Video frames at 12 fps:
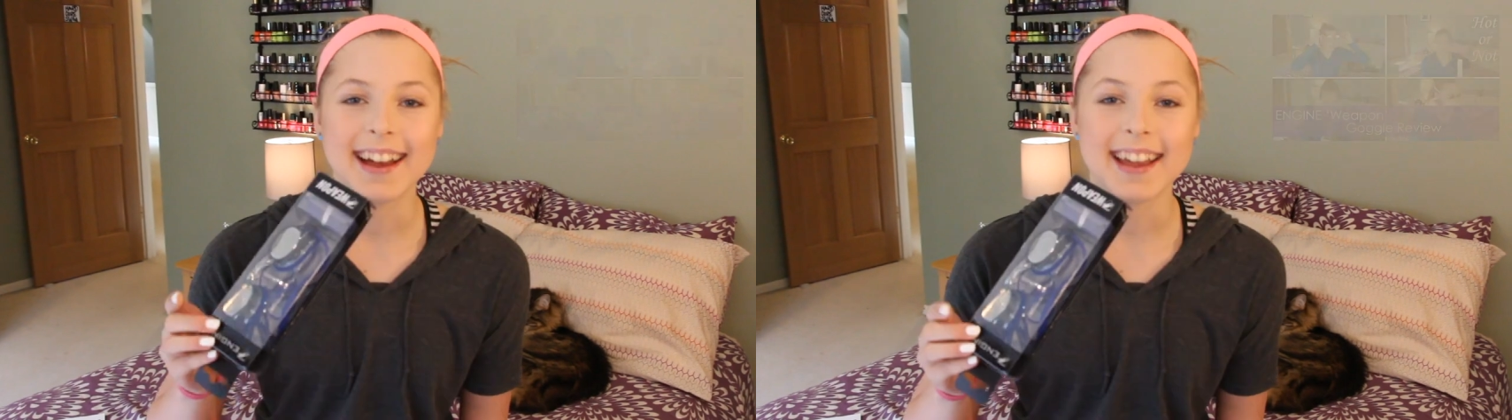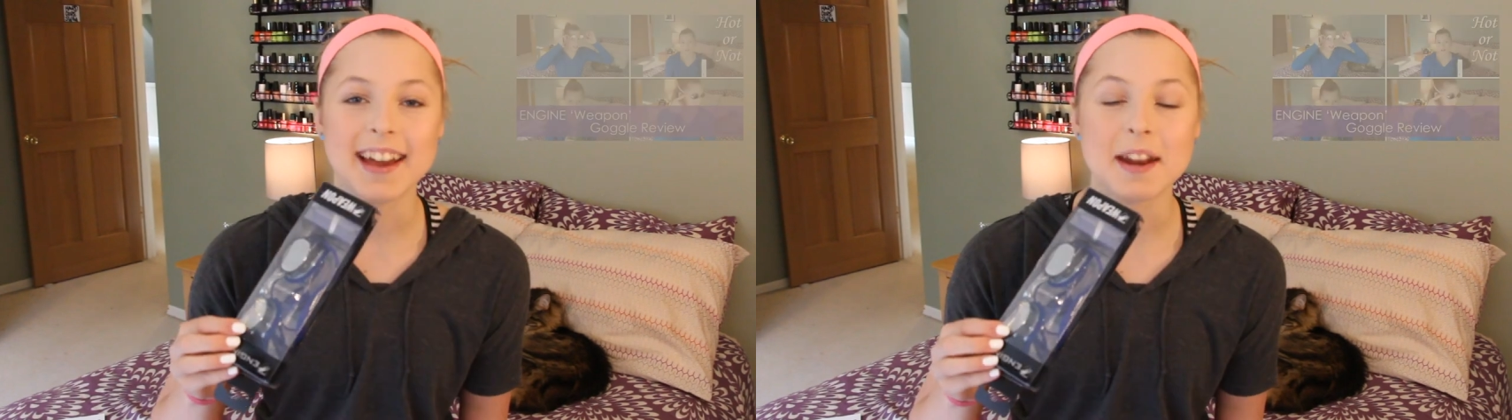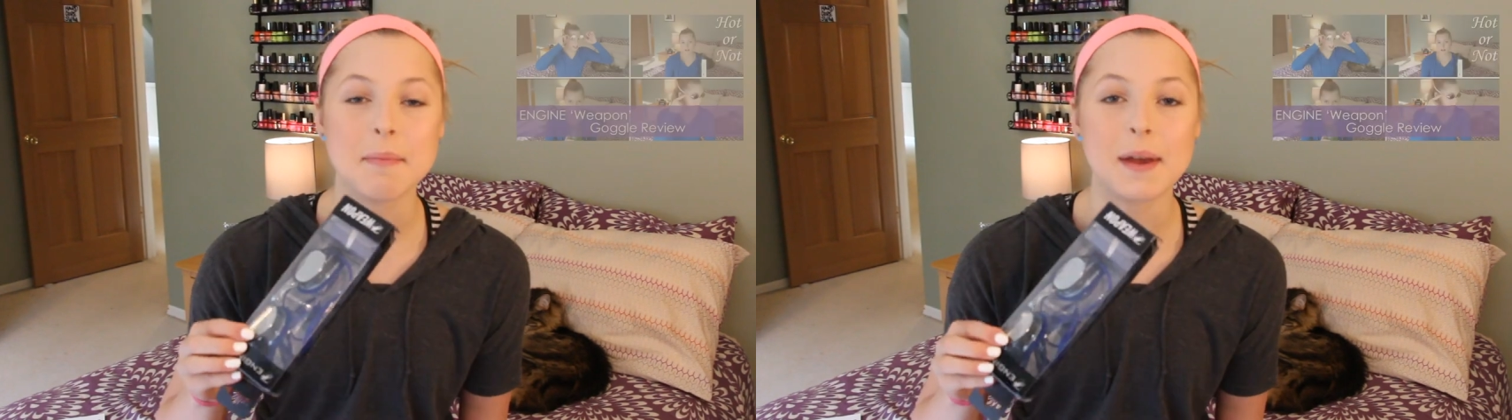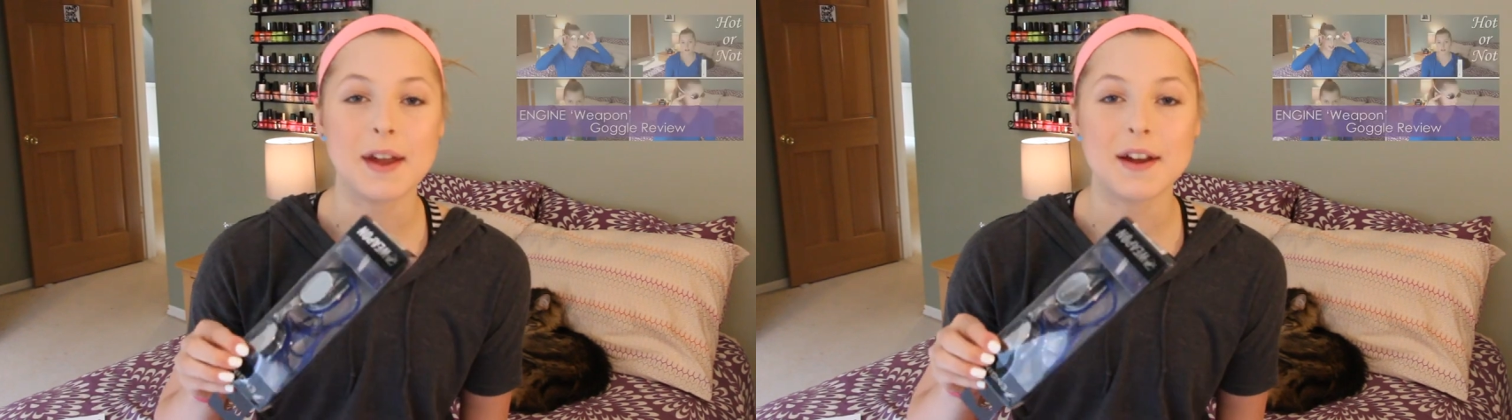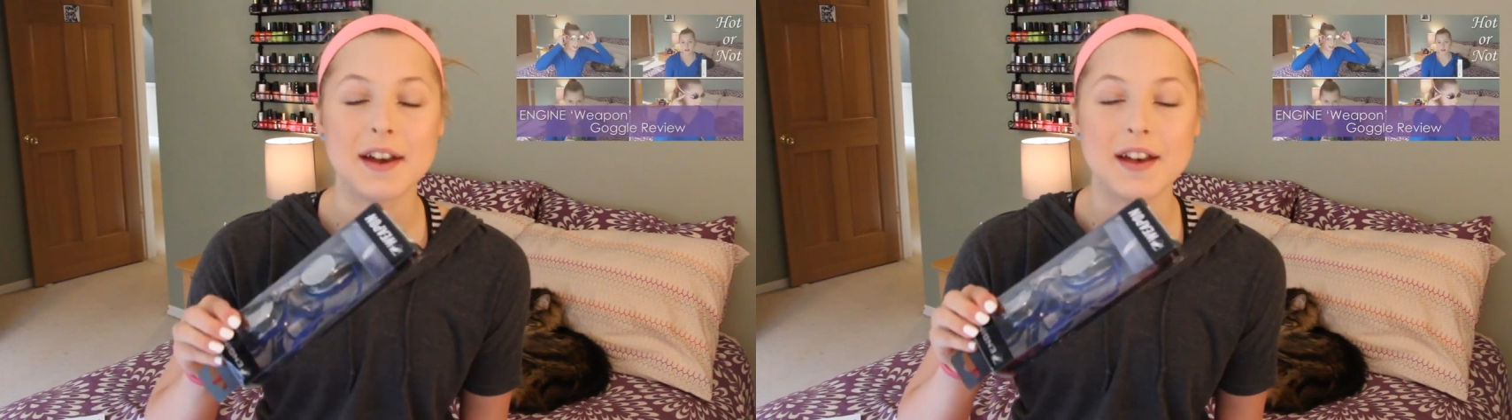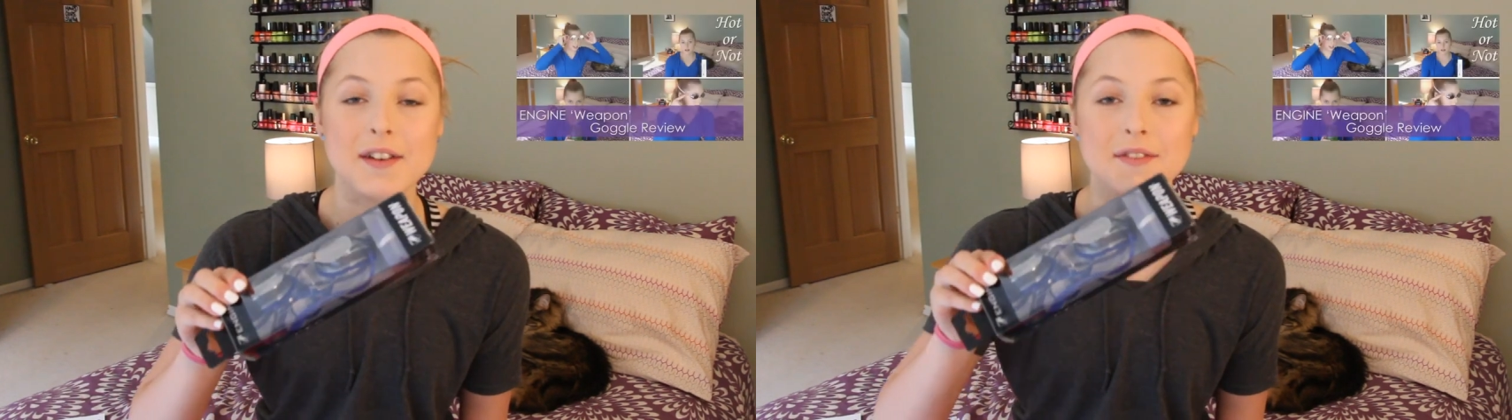I got a
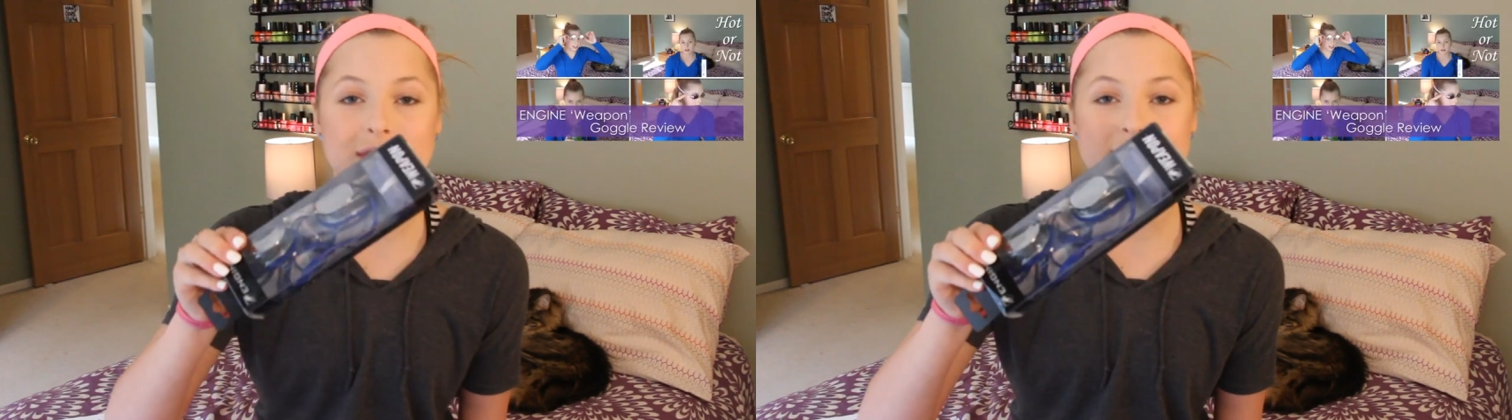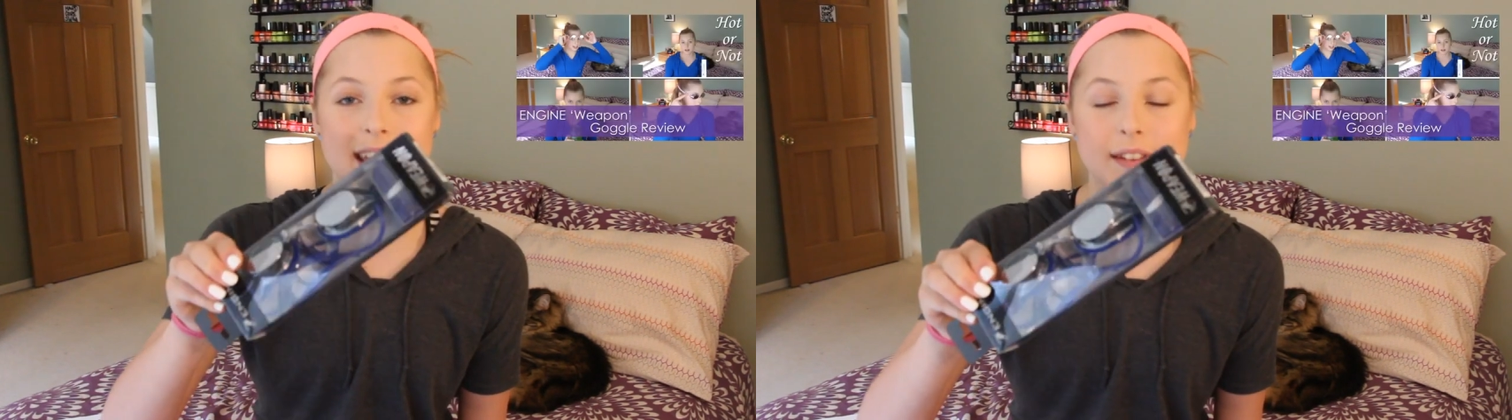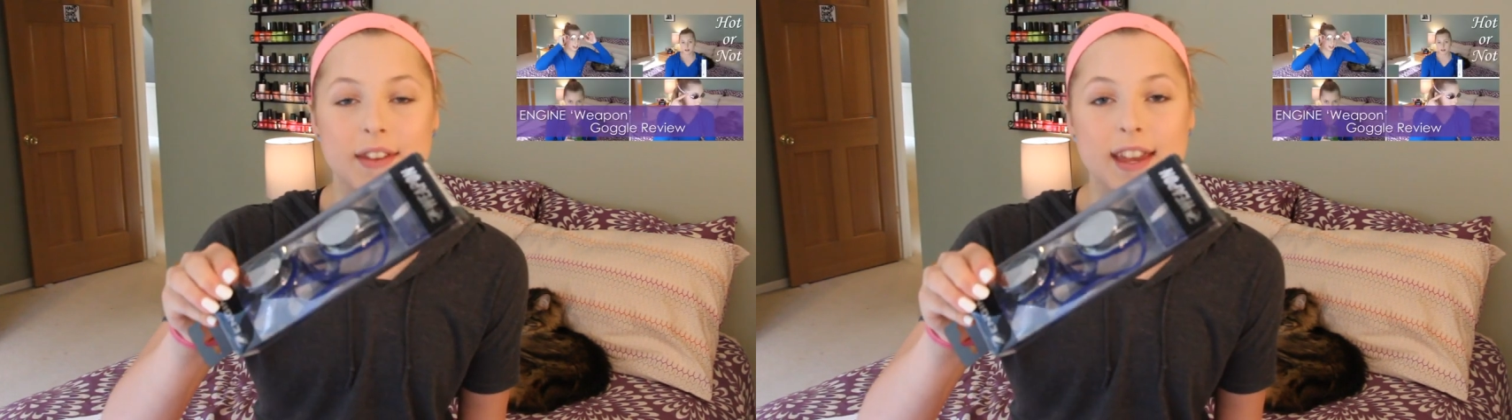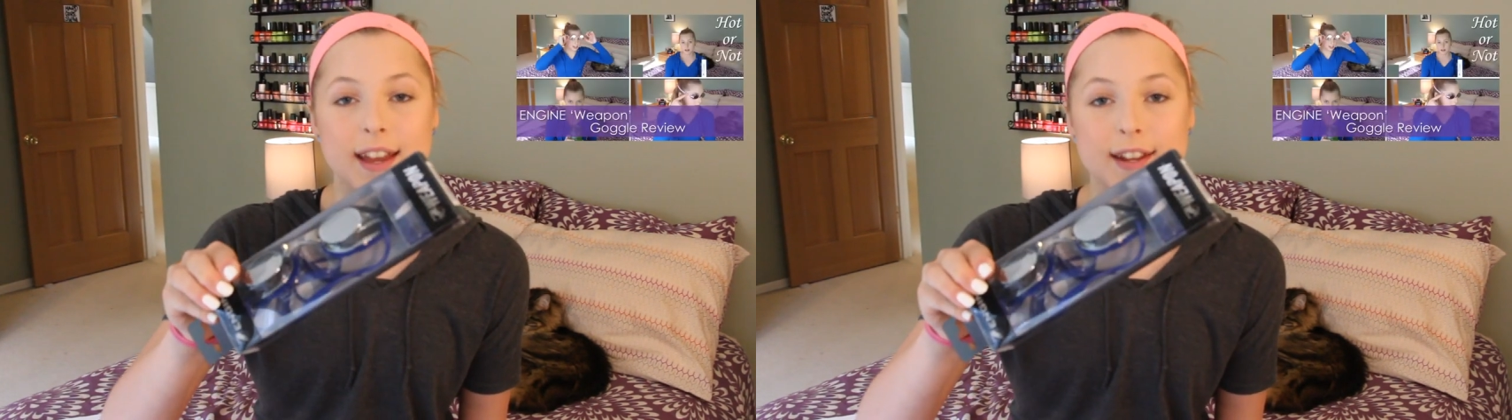pair of Navy